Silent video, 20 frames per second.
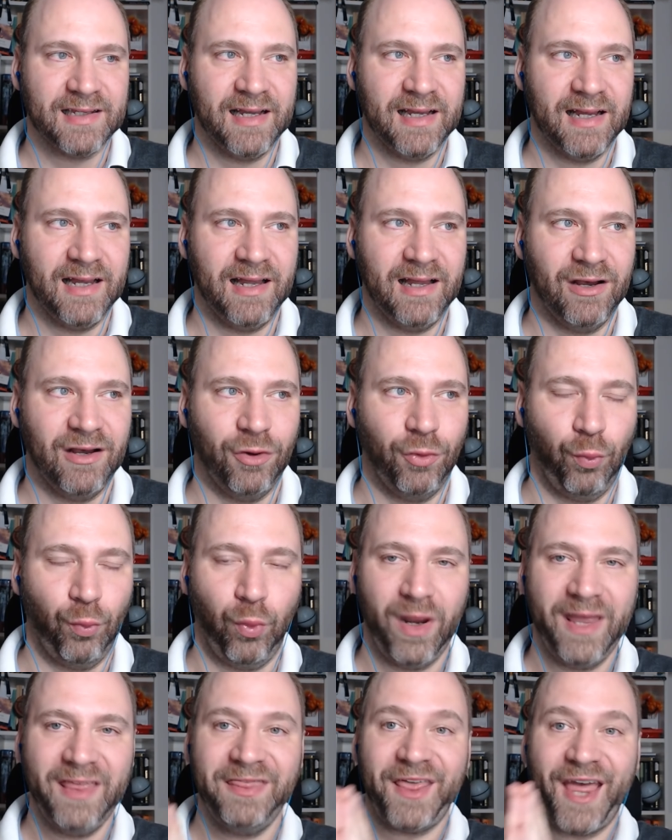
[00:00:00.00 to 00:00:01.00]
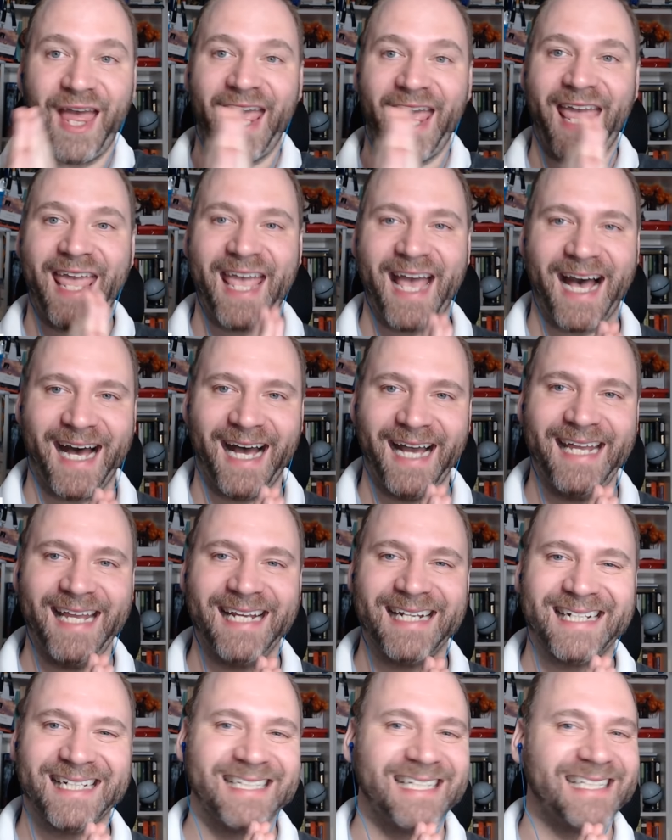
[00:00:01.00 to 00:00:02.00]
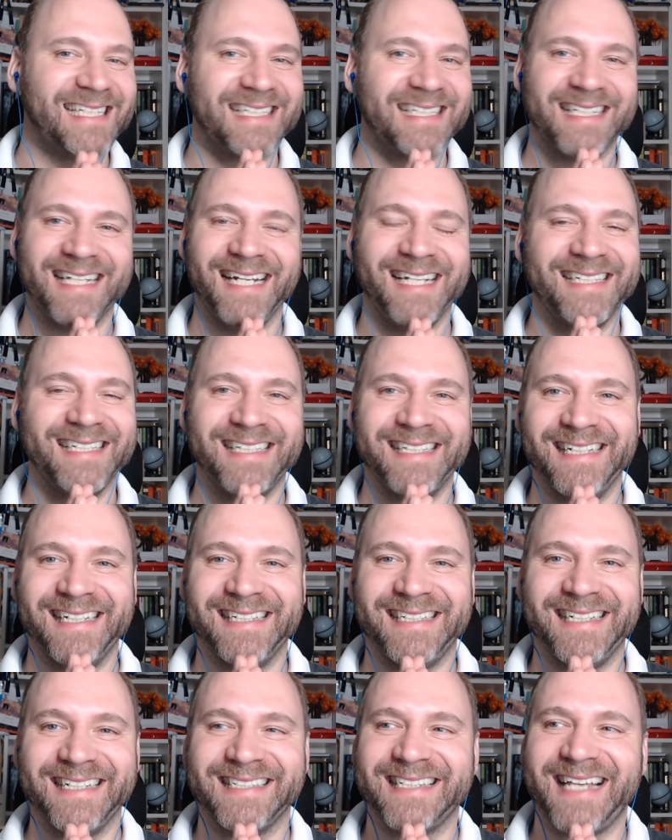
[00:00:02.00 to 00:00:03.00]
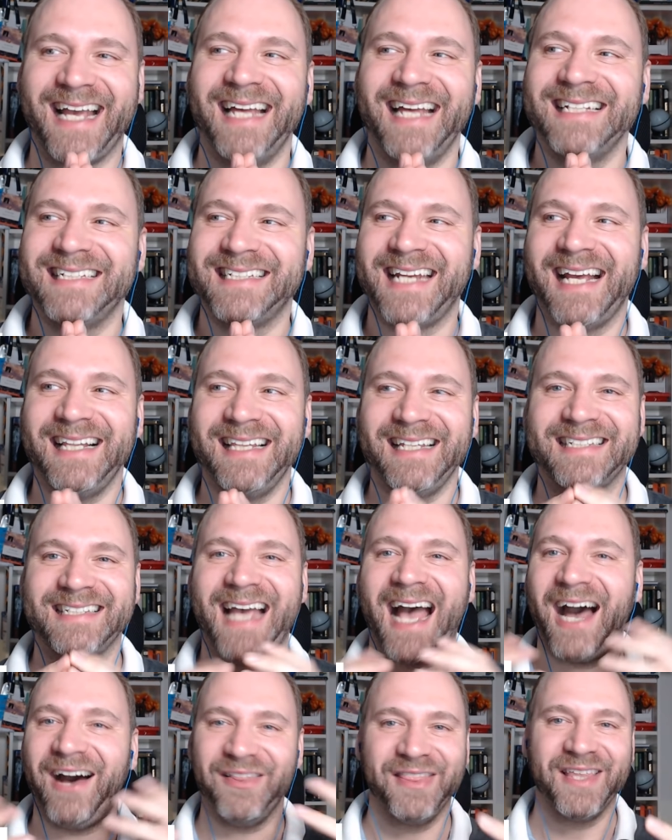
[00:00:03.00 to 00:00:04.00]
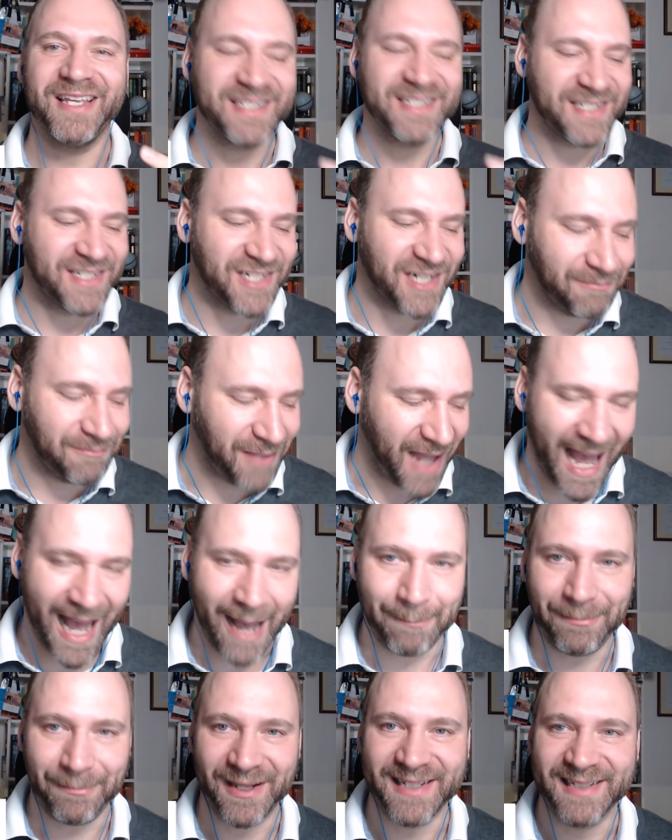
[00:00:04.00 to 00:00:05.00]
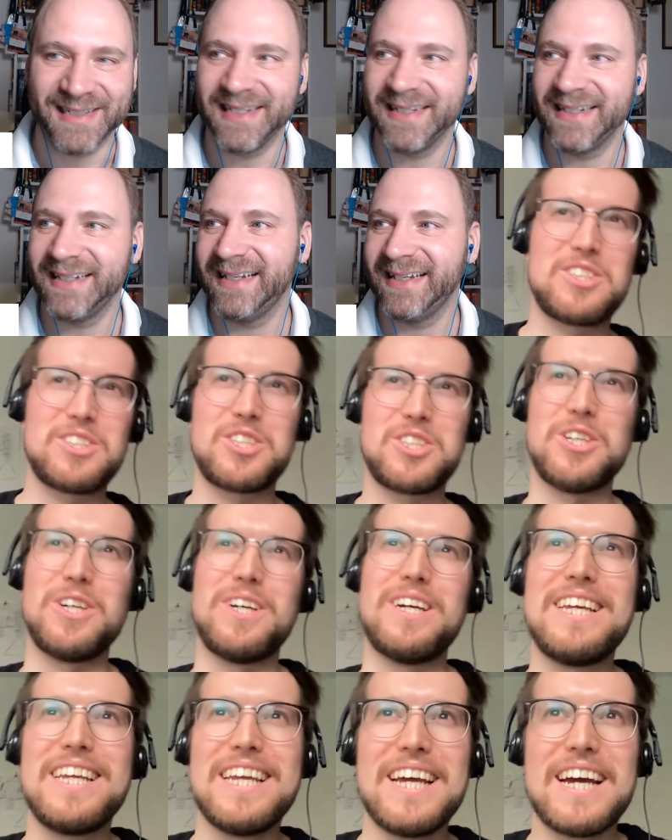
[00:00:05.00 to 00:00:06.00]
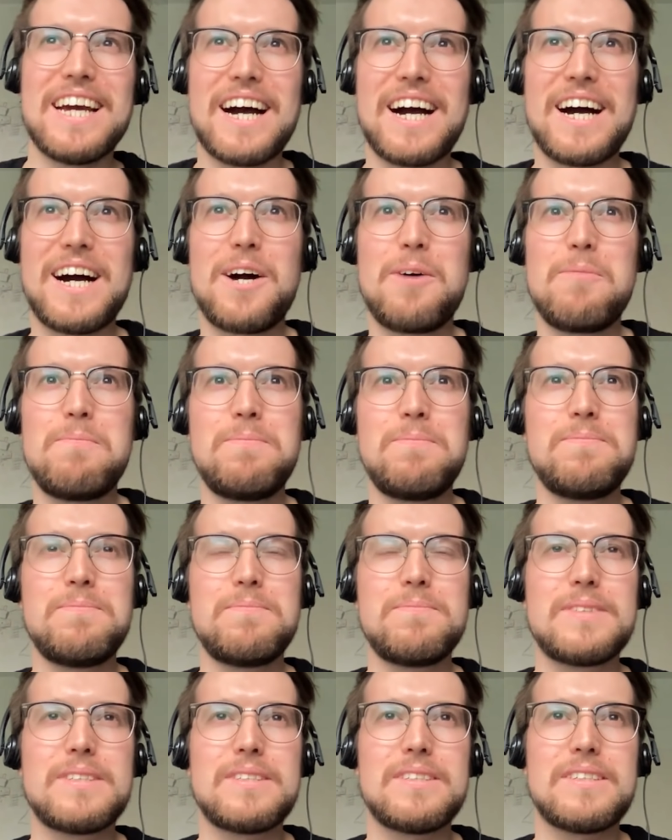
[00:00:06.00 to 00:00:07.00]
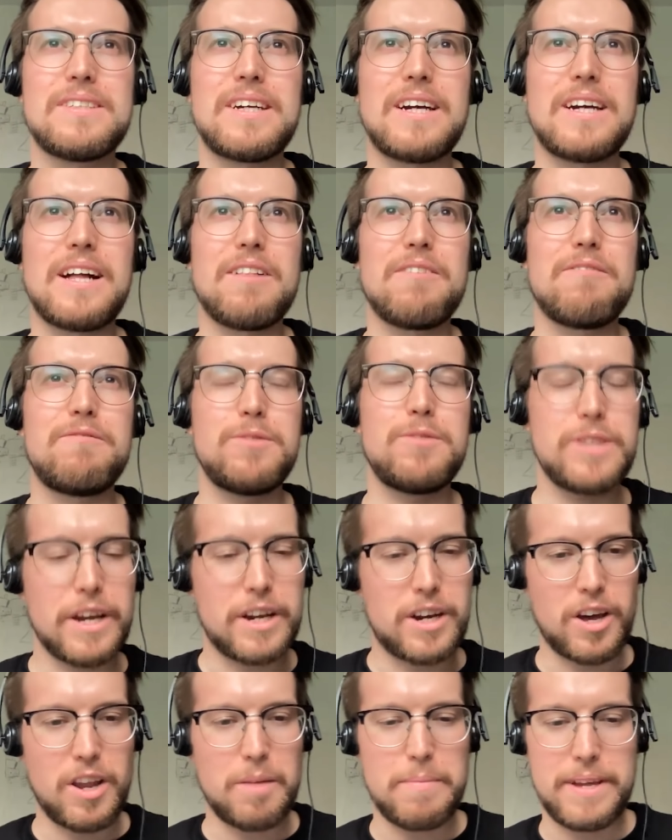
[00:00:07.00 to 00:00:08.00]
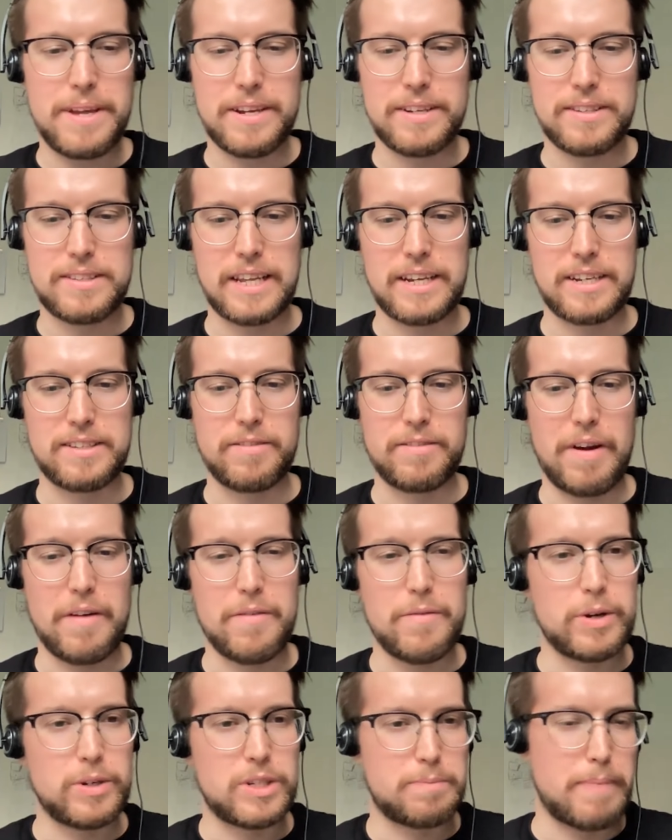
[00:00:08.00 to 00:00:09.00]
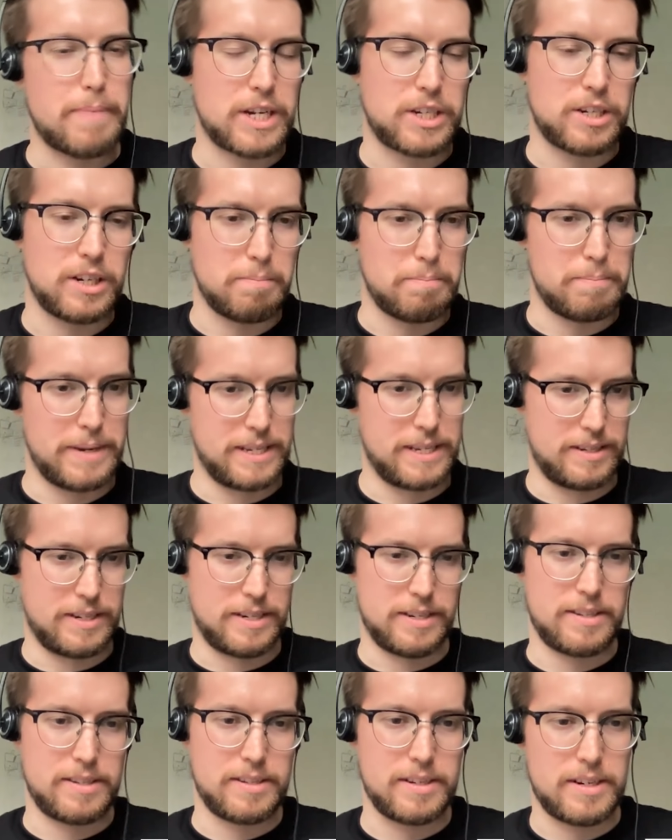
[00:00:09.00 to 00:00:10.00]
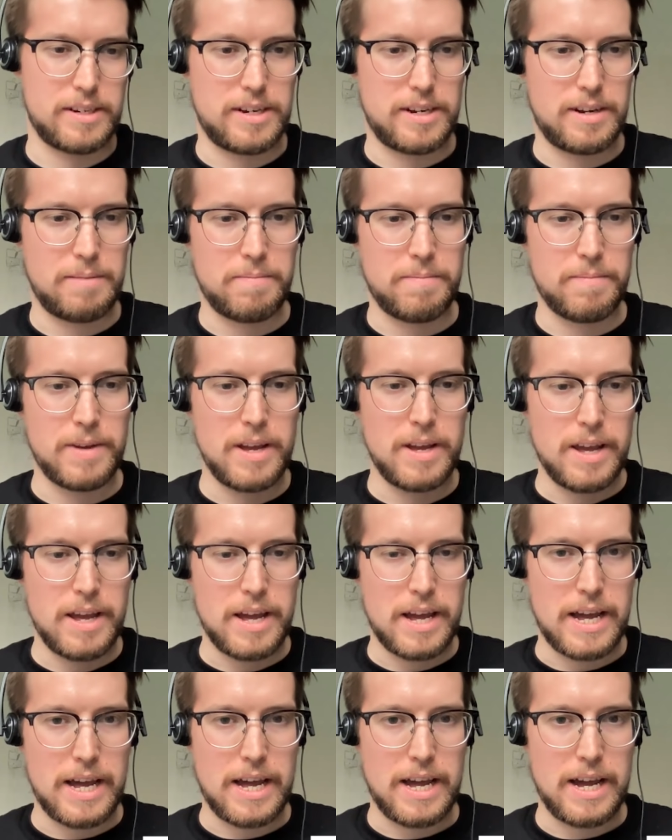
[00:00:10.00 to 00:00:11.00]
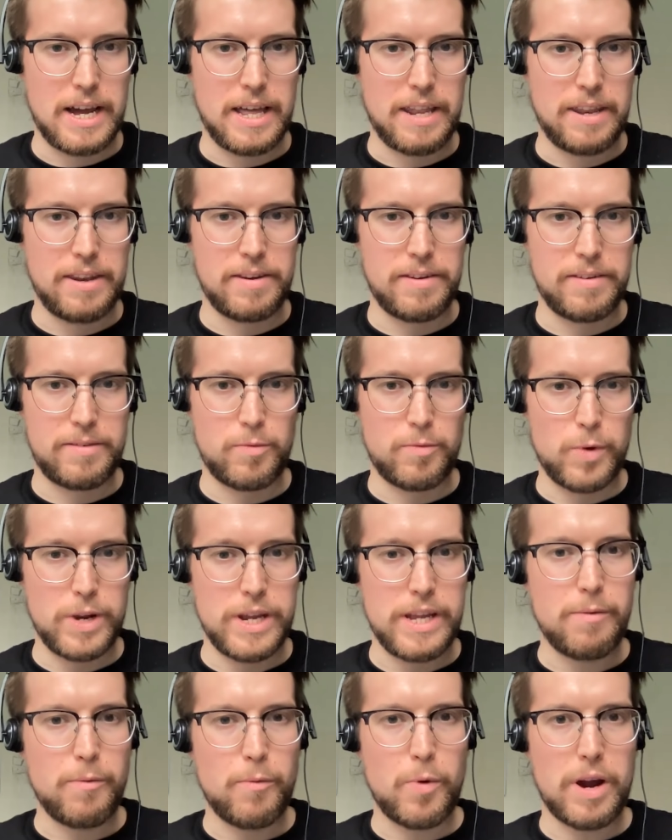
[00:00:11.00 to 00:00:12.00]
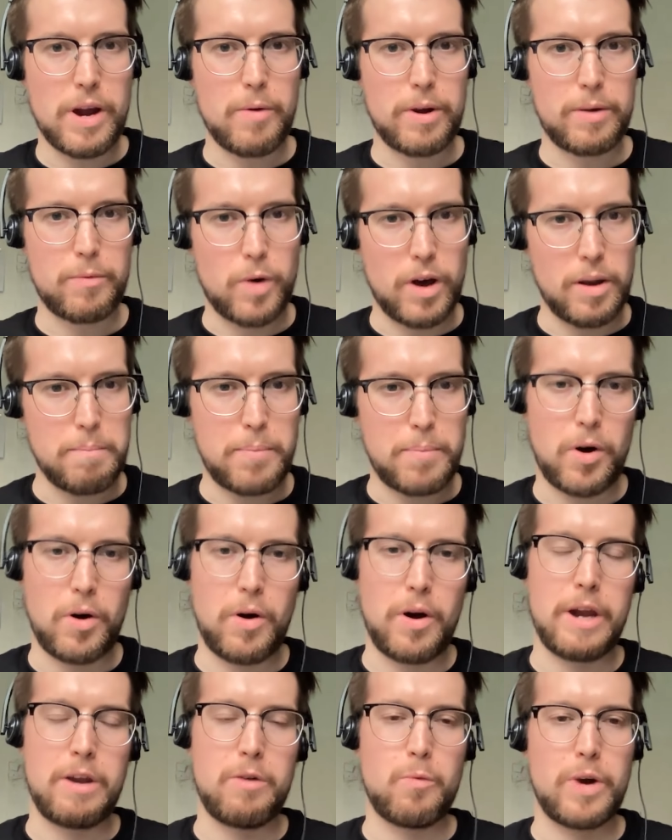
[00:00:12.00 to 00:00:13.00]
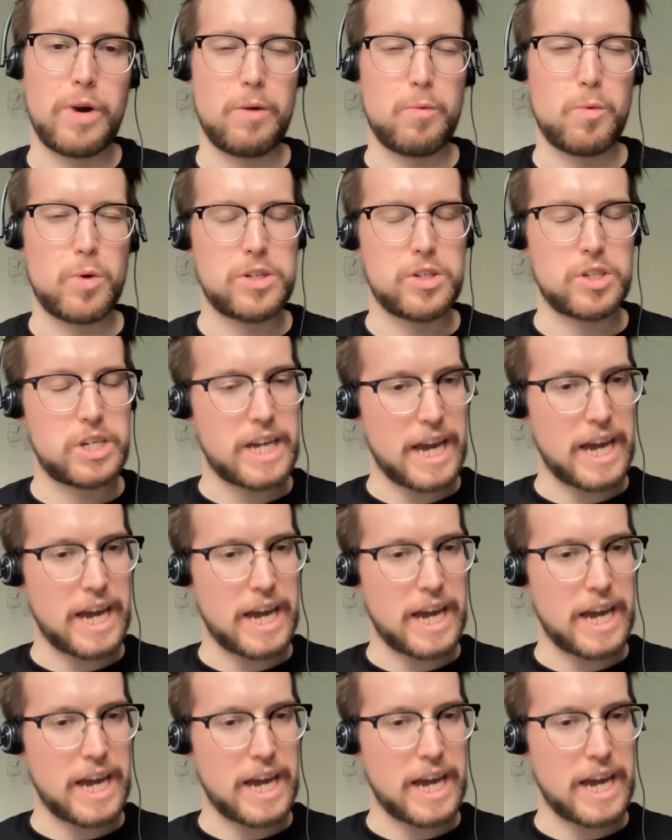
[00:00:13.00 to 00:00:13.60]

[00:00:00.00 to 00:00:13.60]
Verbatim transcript: Uh, yeah. With AI, uh, just tell us how this jump happened. Sure. Um, food economy is like a very, very special business. Um, and we were at one point where it was